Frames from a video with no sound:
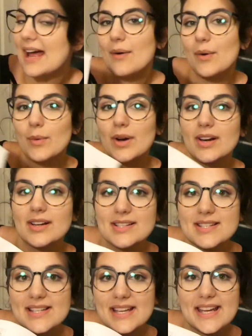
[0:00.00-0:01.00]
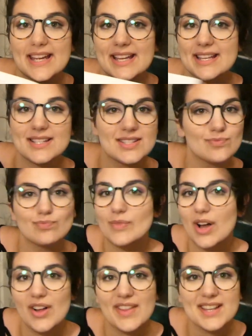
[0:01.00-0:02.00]
how it works and
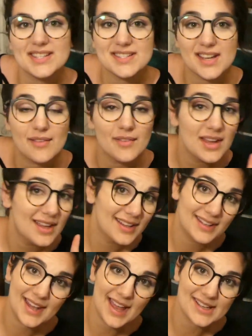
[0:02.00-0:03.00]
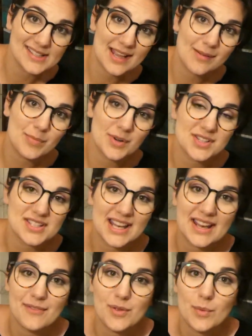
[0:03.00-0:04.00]
all that stuff. Not a tech person.
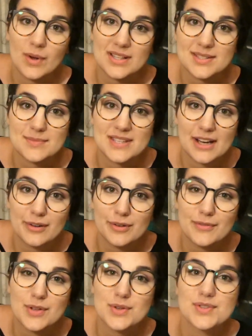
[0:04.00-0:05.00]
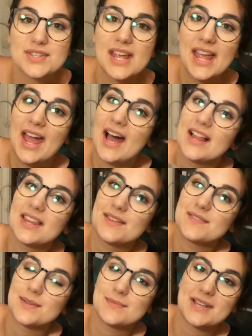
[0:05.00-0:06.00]
If you want some tech reviews, I'll
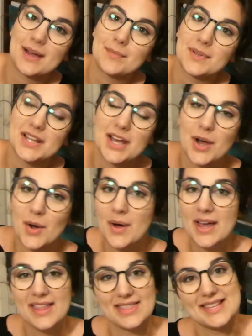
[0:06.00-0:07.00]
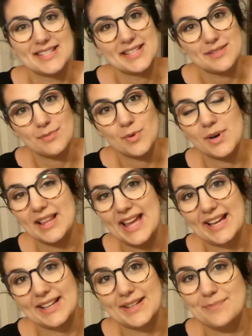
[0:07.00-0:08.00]
leave some down below. This is more
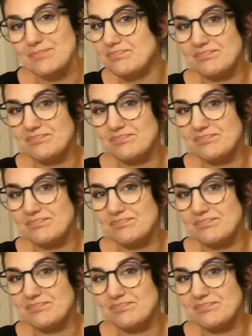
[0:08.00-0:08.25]
like a